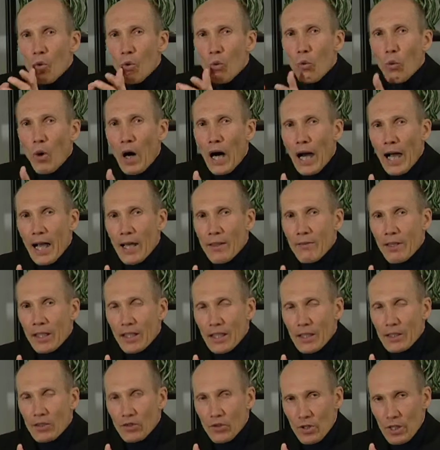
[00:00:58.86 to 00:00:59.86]
why
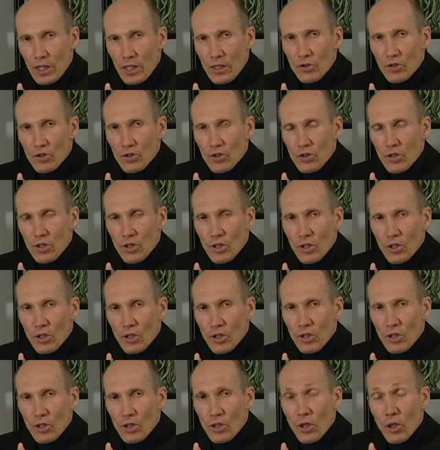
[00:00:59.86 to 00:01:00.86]
they exist.
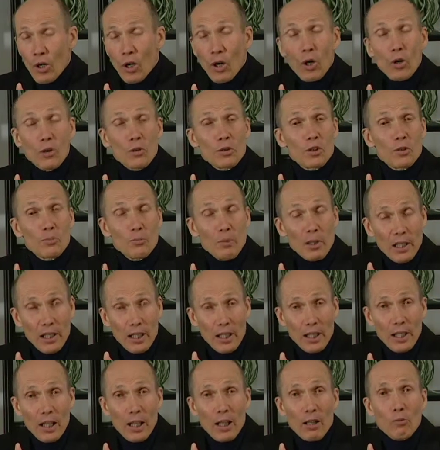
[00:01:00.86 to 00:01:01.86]
Oh,
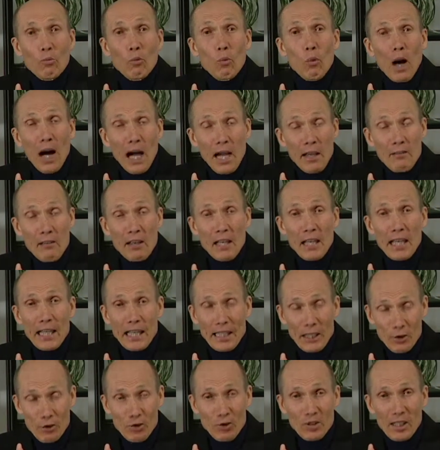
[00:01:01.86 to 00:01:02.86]
speaking of why they
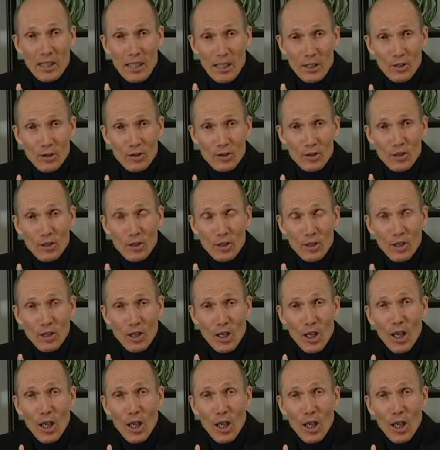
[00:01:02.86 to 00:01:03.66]
exist,